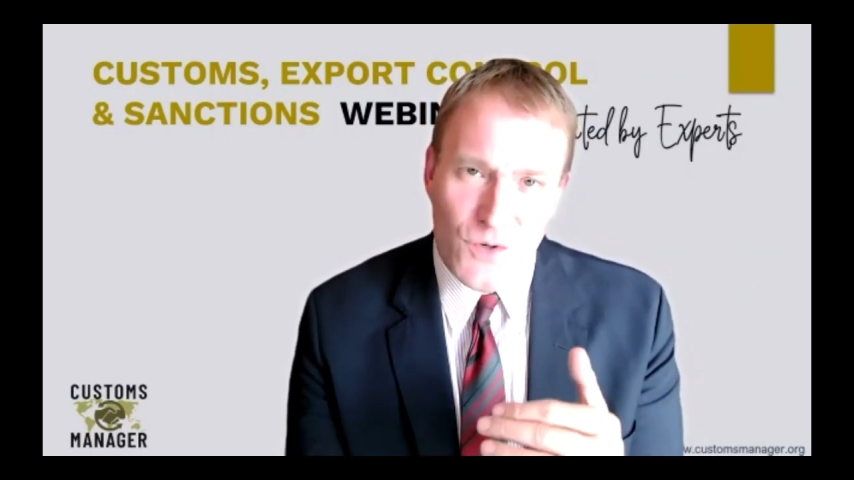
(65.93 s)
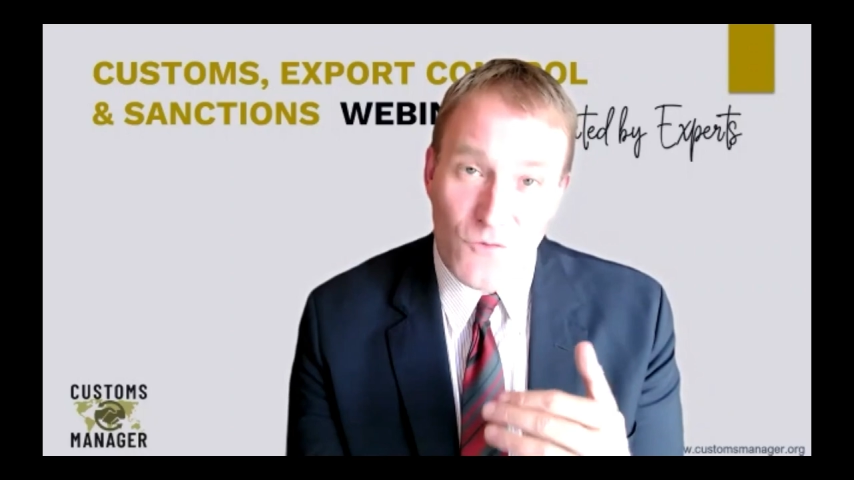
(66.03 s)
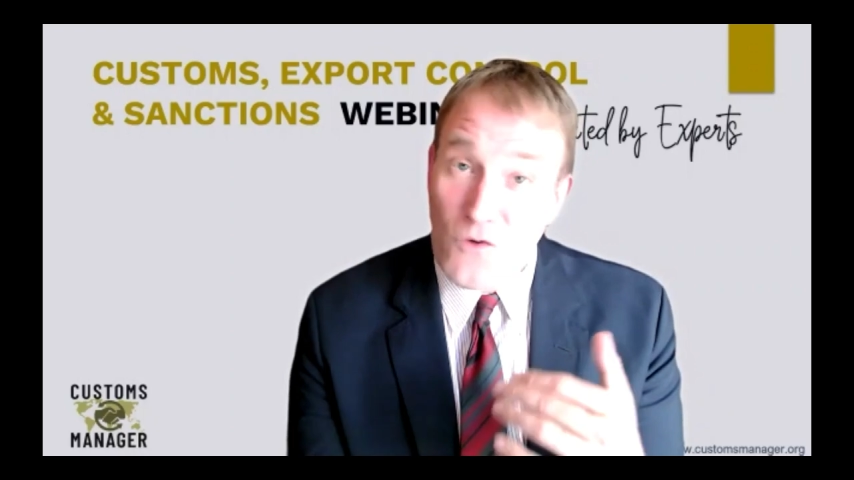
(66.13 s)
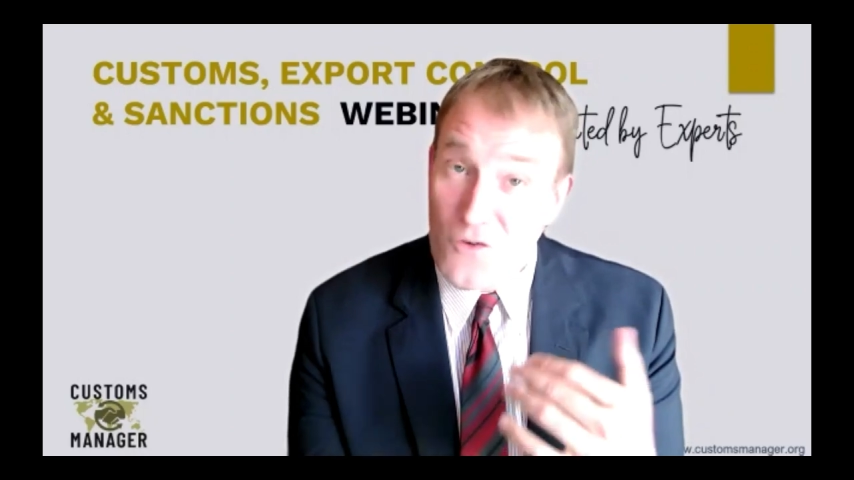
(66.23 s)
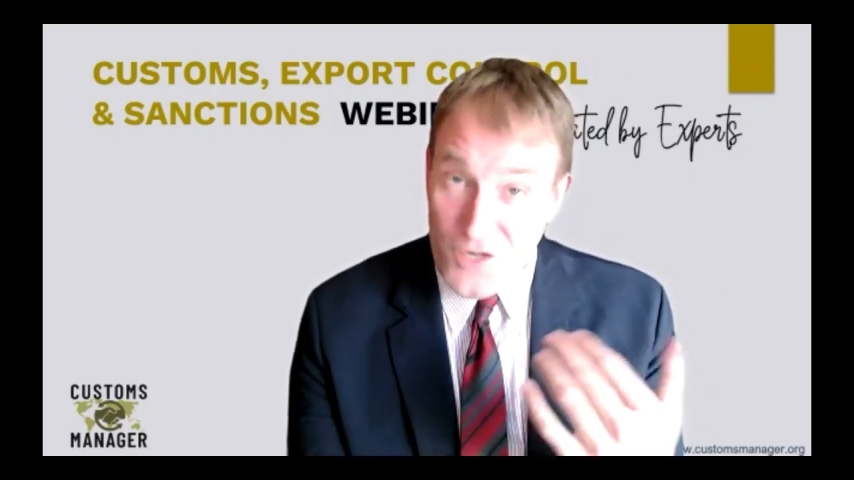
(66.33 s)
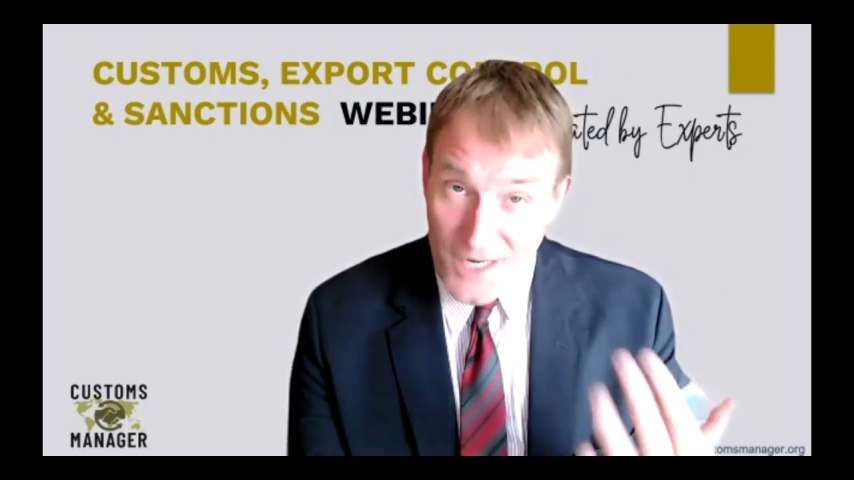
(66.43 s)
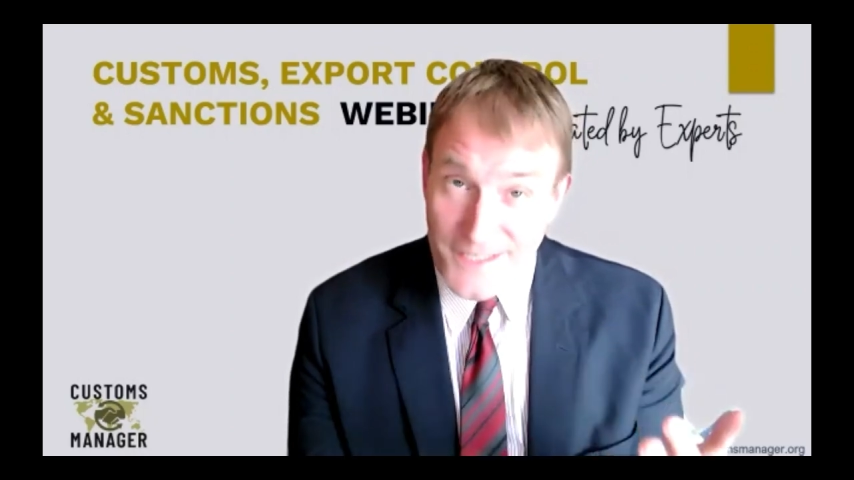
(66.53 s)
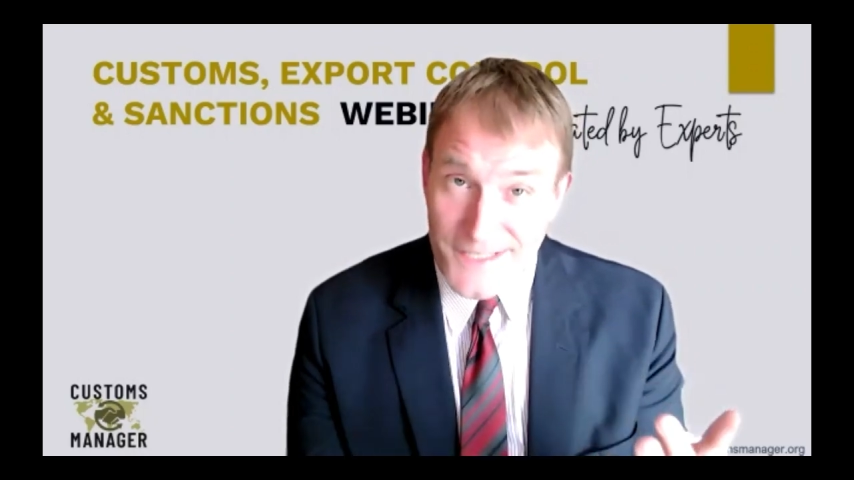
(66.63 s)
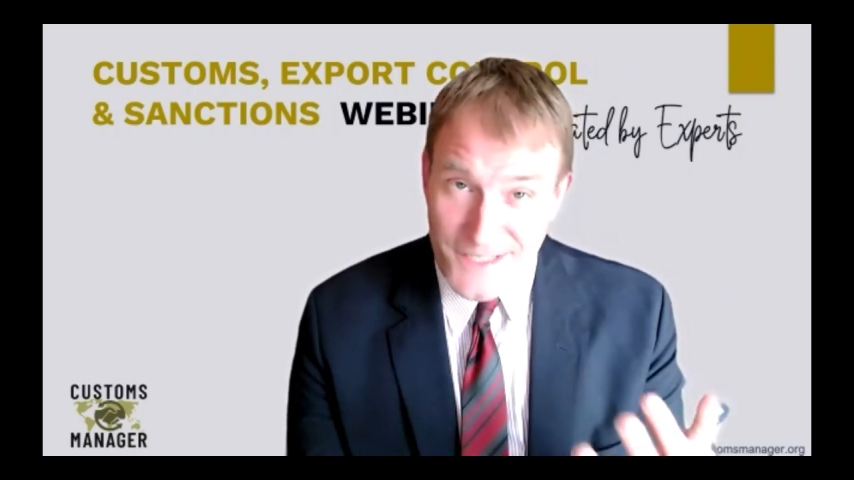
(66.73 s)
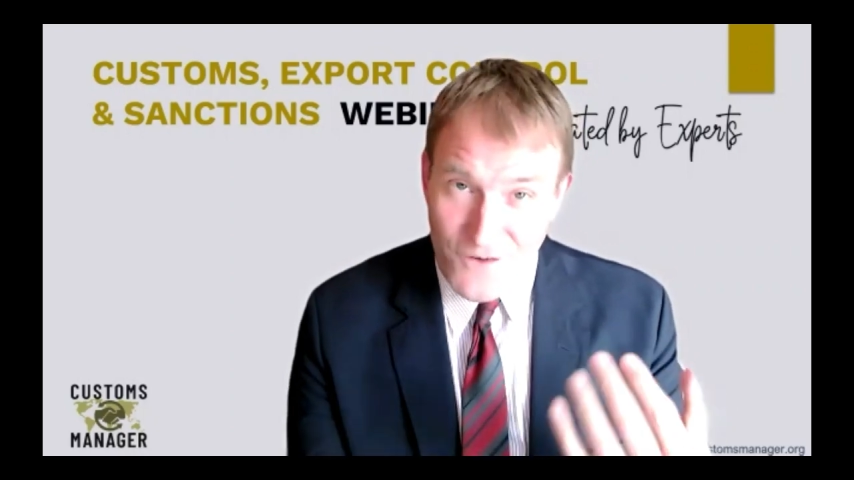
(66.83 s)
very
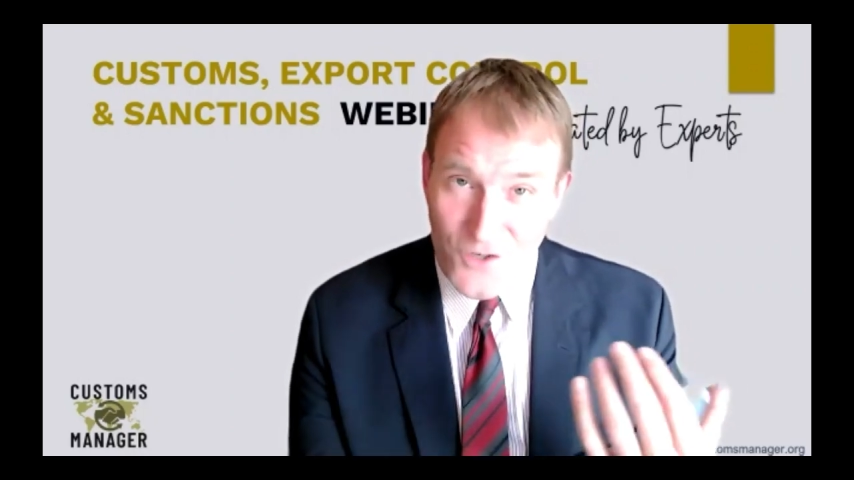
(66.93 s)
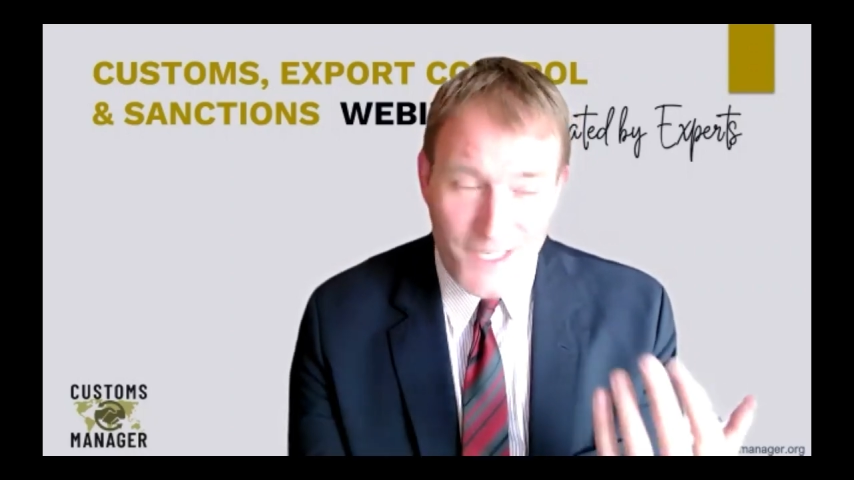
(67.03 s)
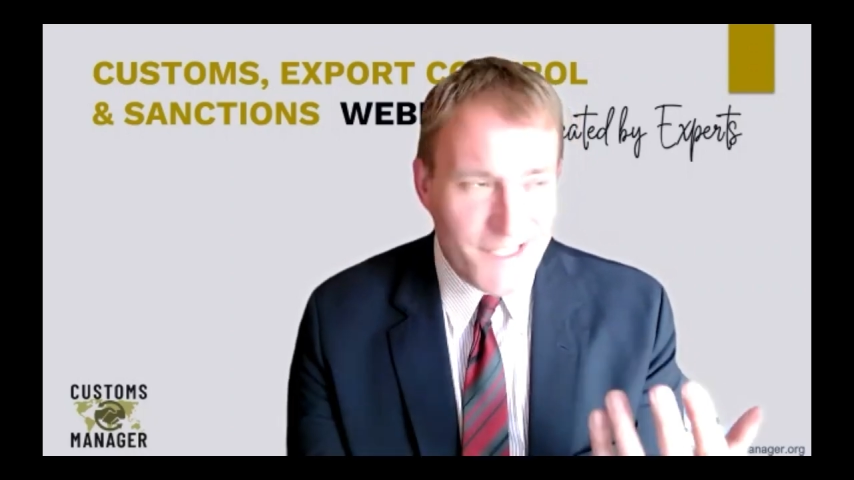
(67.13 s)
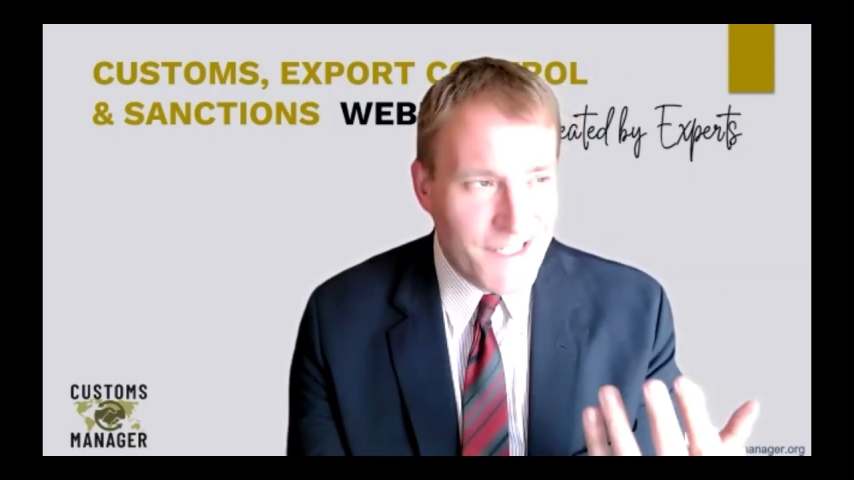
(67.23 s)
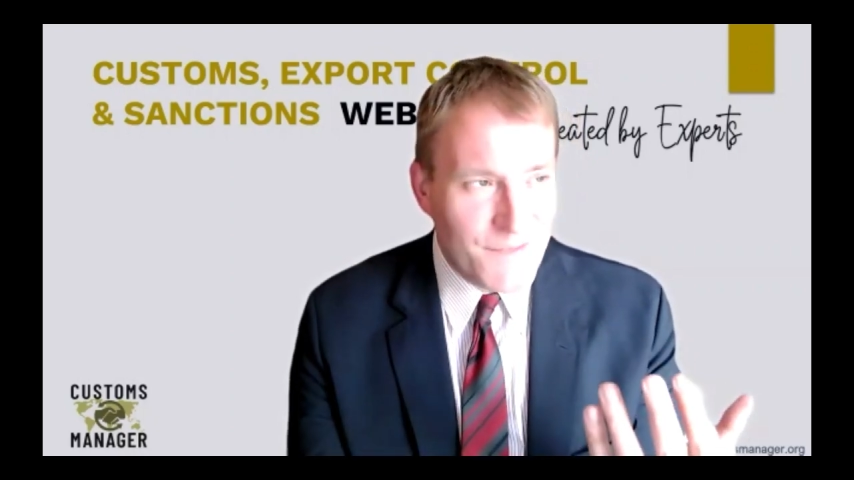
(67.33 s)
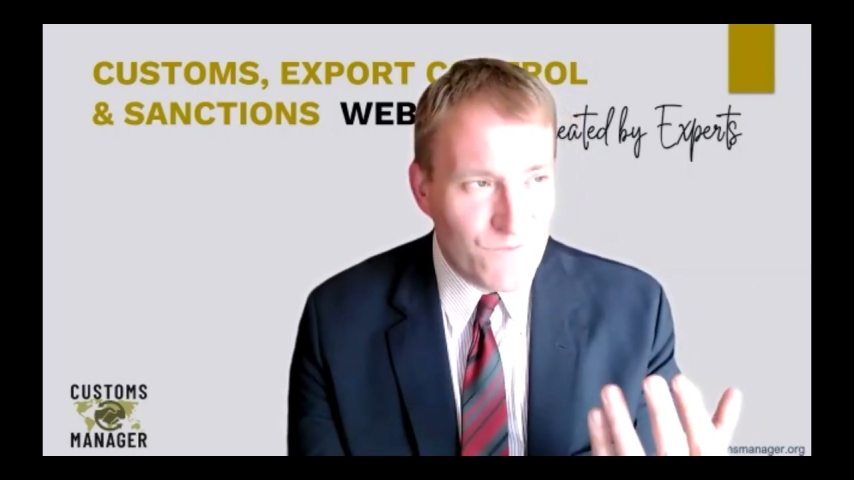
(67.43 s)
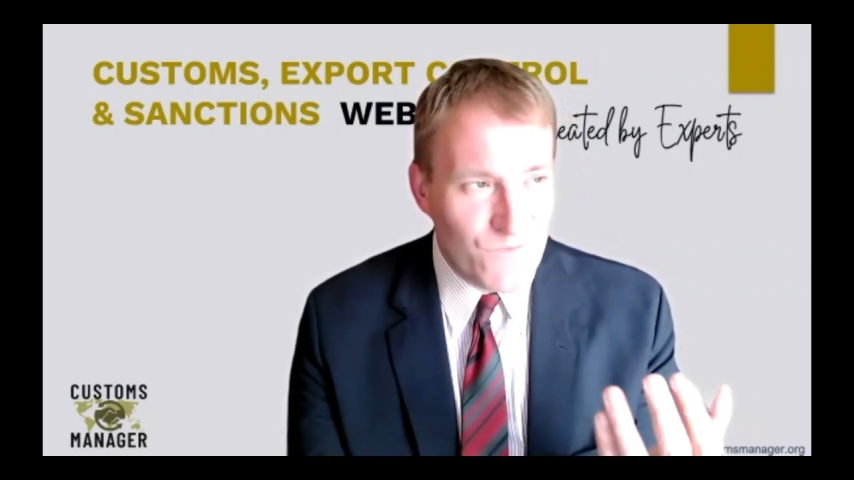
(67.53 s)
nicely and very neatly